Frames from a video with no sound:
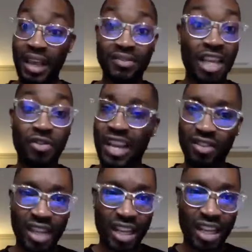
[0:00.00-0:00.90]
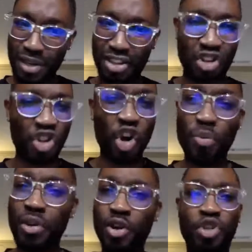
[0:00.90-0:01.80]
The things that's been
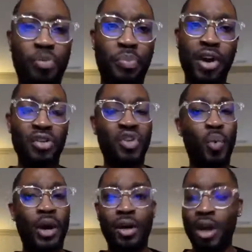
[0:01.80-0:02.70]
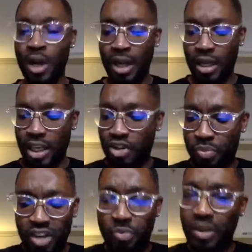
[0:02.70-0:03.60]
disturbing your spirit to where
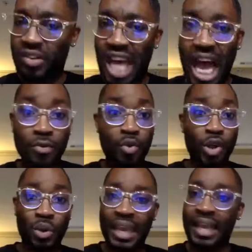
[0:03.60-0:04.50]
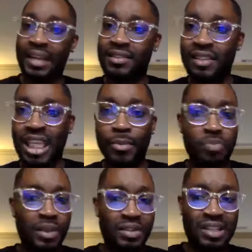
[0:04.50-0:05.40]
it's been times where you can't
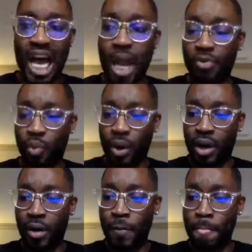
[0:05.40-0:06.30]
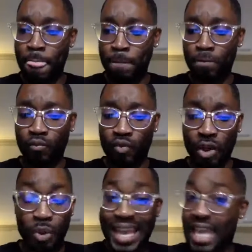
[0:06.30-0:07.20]
sleep. It's been times where
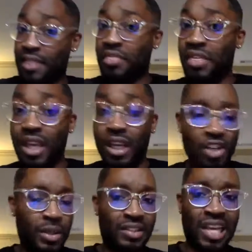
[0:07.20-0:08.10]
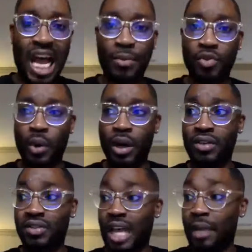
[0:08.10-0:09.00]
you can't think. It's been times
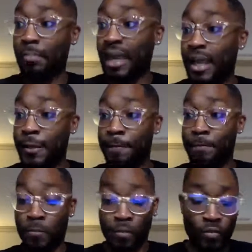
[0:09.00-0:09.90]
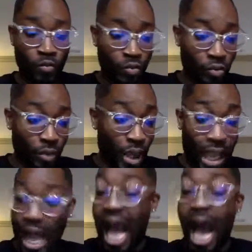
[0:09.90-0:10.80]
where it's like, man,
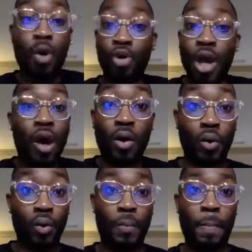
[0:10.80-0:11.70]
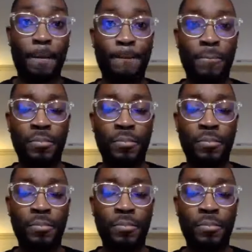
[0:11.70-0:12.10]
I don't know.